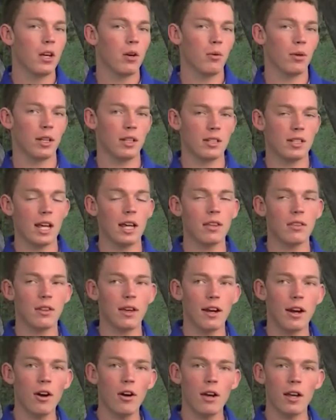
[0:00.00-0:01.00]
We could take
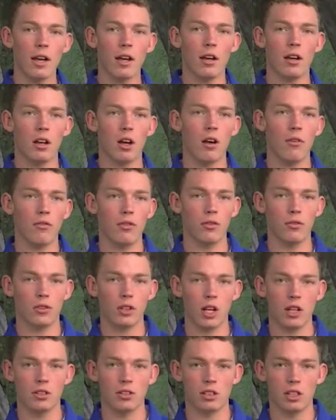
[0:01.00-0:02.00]
the area of the
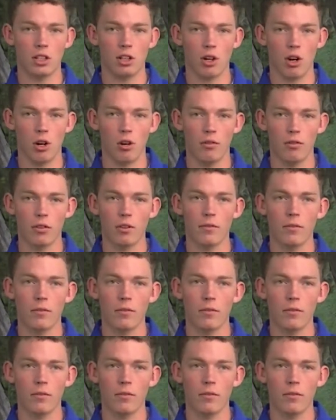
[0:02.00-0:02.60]
velocity curve,